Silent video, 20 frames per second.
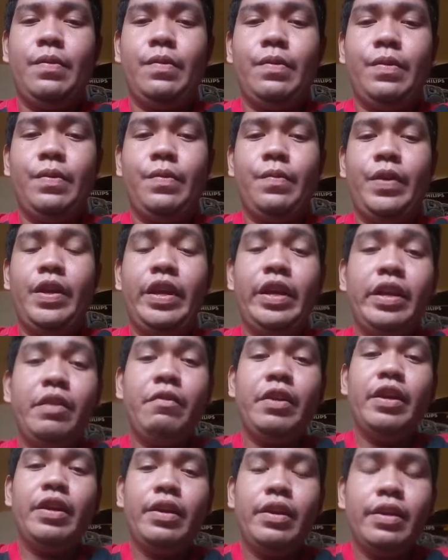Well,
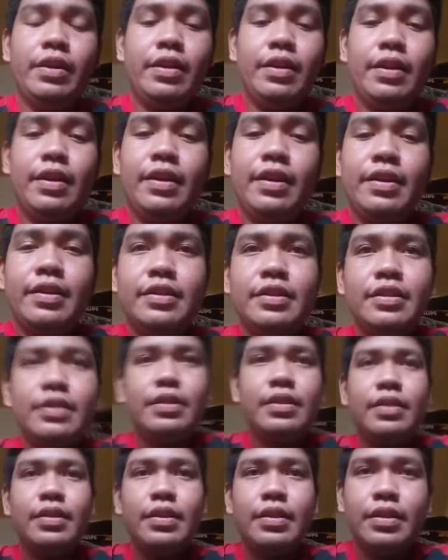anyway,
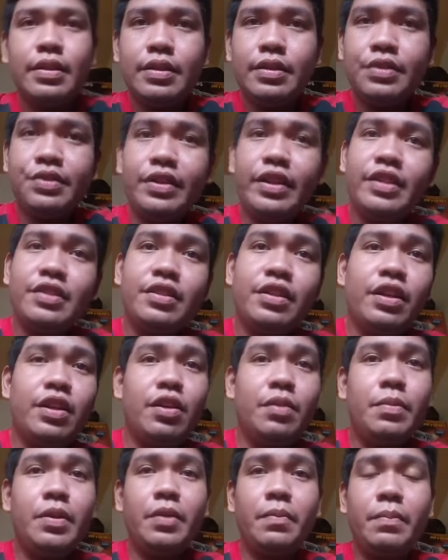guys, so that's all
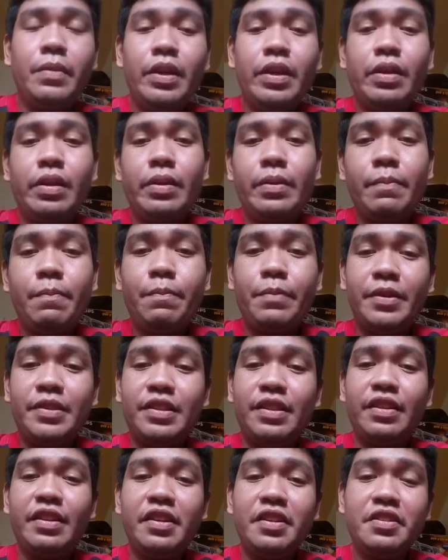about my
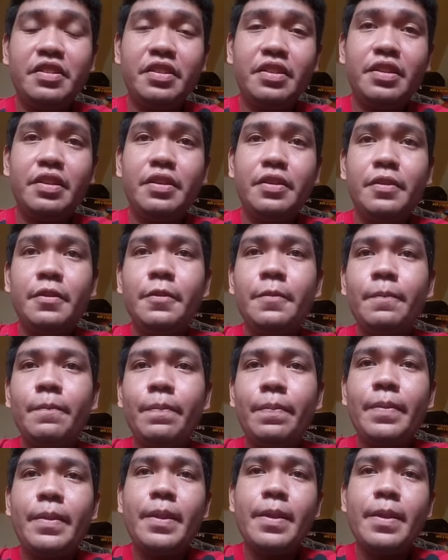presentation